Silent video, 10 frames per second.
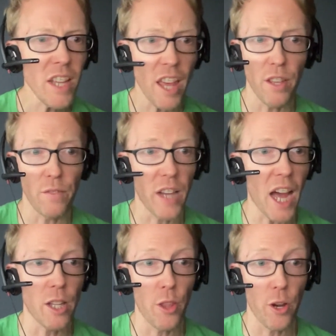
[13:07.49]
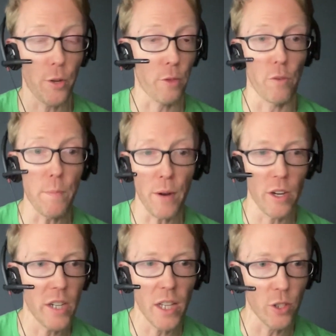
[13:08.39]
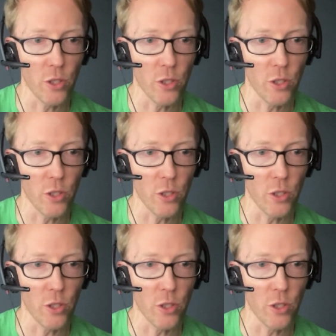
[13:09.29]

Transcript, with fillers: and they've gotten their three periodontal